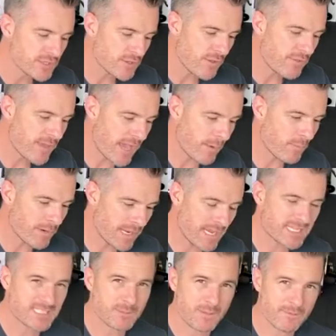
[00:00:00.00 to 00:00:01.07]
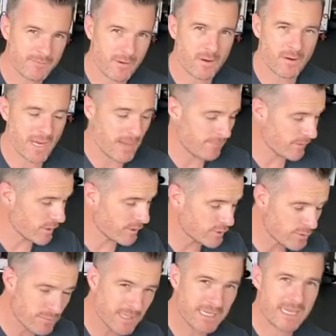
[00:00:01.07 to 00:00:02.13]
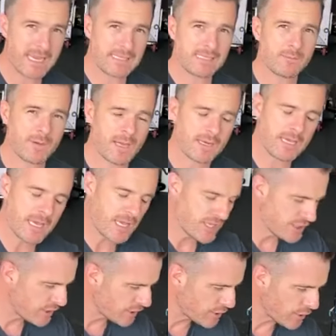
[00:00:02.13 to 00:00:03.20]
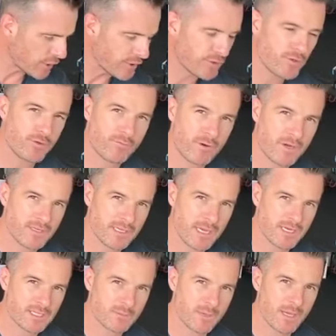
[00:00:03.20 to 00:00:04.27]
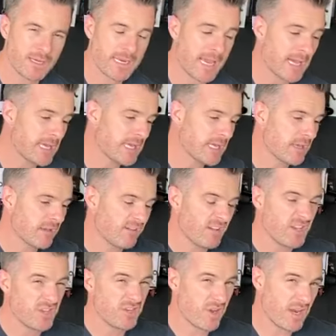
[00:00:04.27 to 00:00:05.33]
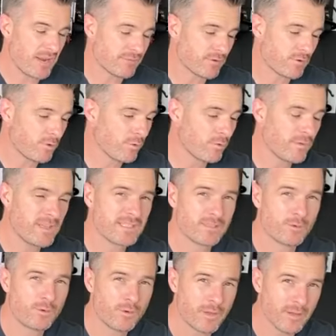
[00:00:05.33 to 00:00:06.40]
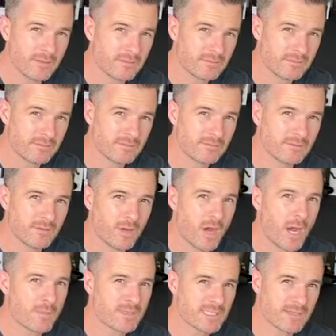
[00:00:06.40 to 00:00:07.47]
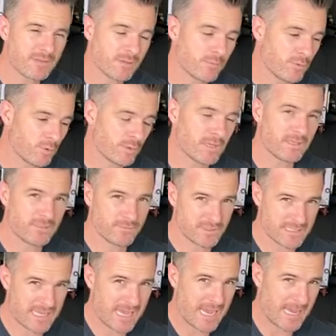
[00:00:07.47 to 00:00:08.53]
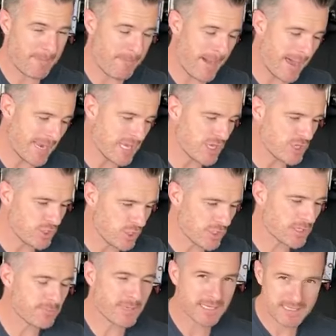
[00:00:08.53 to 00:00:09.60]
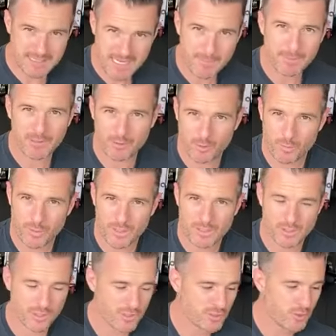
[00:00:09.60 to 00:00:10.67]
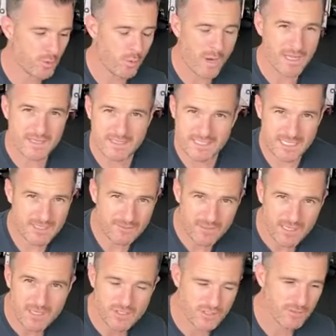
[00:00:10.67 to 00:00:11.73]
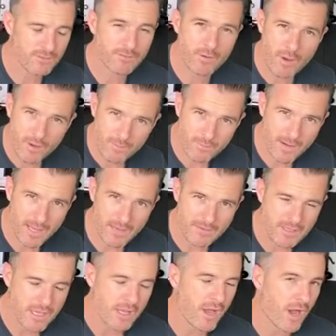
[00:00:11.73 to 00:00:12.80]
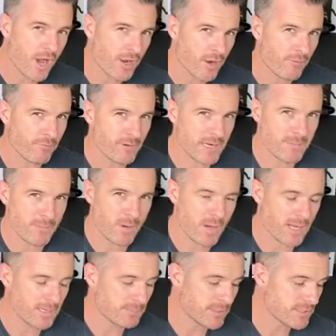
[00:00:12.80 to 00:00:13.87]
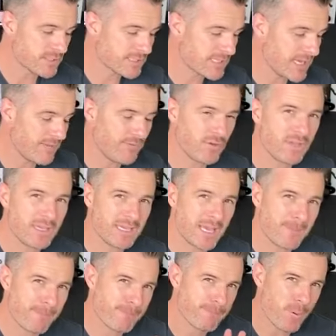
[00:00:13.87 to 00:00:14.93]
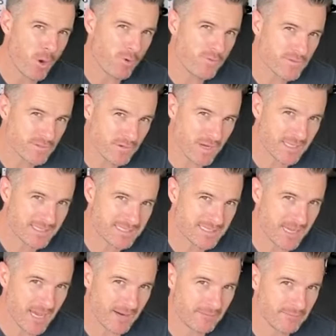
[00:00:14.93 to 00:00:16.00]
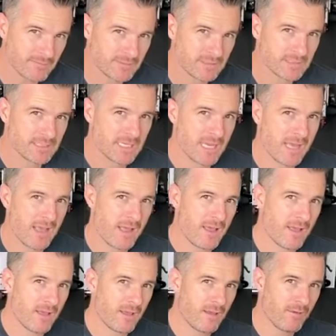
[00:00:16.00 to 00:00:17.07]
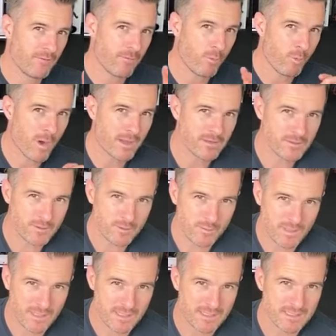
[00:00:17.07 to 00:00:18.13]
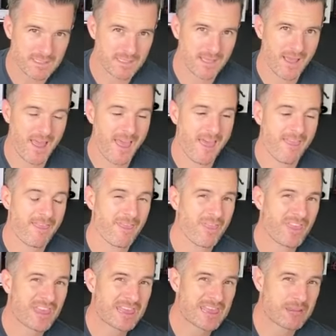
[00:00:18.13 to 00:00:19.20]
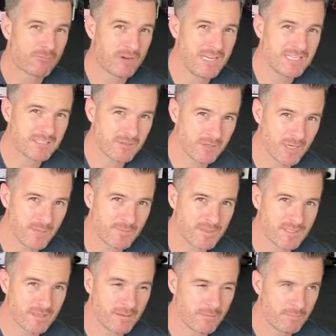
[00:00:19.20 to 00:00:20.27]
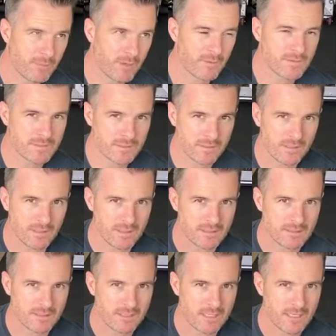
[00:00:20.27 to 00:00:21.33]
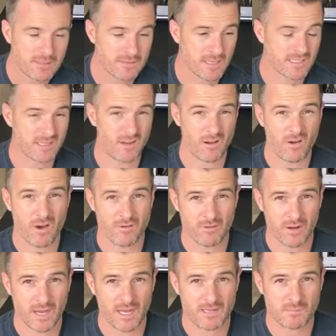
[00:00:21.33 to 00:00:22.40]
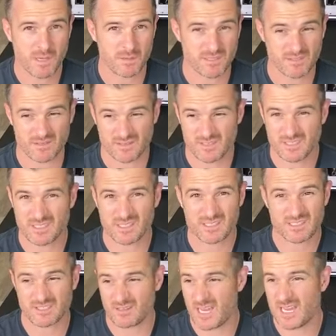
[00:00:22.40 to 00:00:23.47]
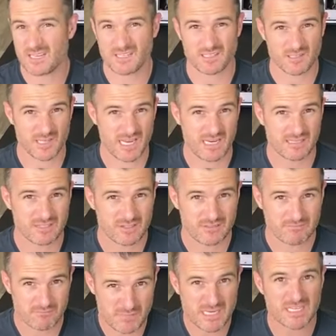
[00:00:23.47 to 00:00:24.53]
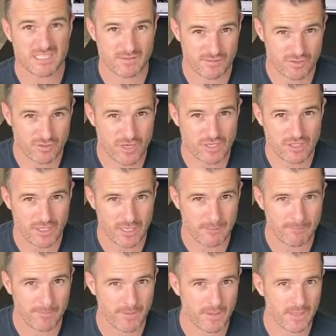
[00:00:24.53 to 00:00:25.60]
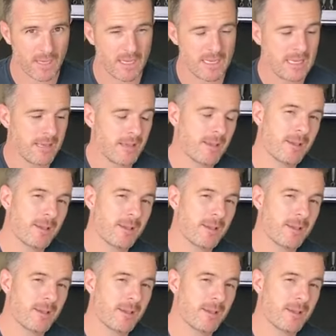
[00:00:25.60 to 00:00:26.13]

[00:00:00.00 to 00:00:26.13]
So that one has to be followed up. You gotta do the McKenzie one, you gotta do the rotation one. Now, you don't have to do all these in order. I'm just giving them orders for today, but you can mix it up a little bit. You can do one set of each and throw it around. I don't really mind, but see if you can get both sides done for 1 to 2 minutes, 3 times both sides. So that's a lot, right? Maybe sort of 6 to 8 to 10 minutes of stretching, okay?